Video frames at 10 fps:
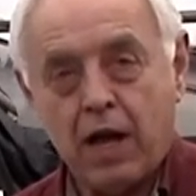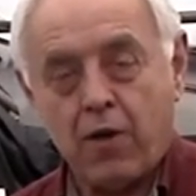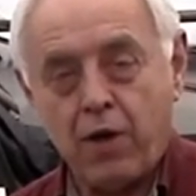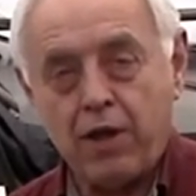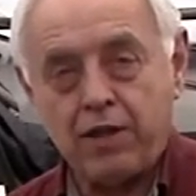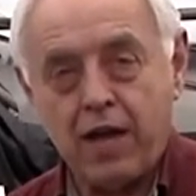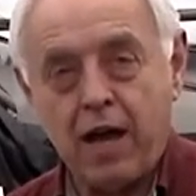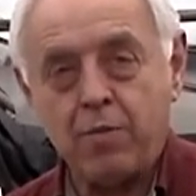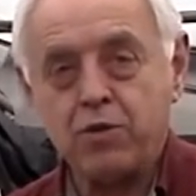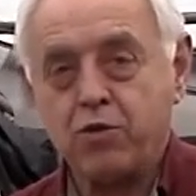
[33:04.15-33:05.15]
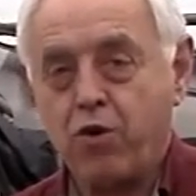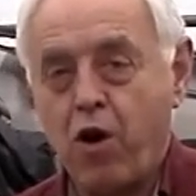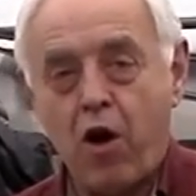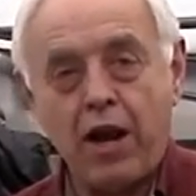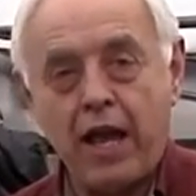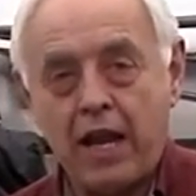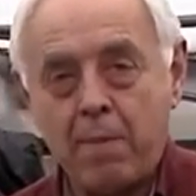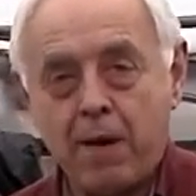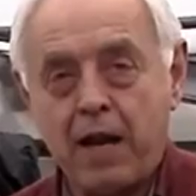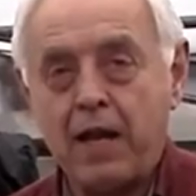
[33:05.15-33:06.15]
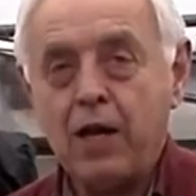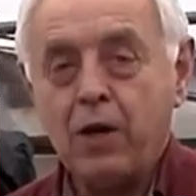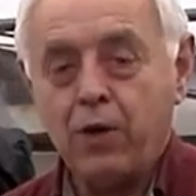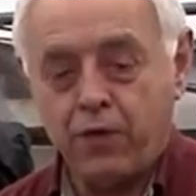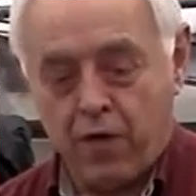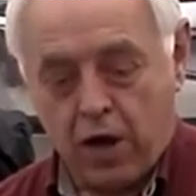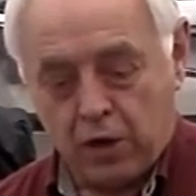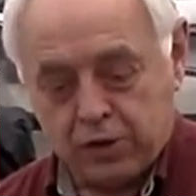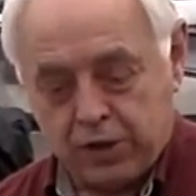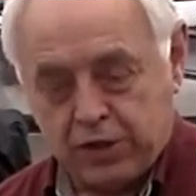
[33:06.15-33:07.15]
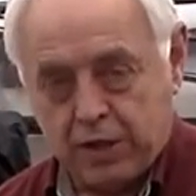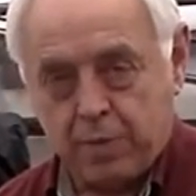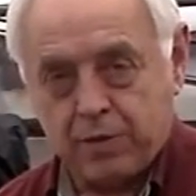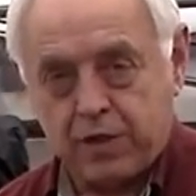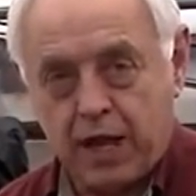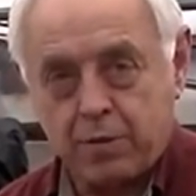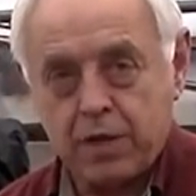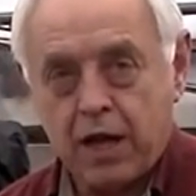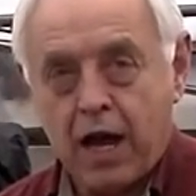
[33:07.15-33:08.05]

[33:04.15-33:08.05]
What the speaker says: Green thumbs grow on anybody who follows these simple steps.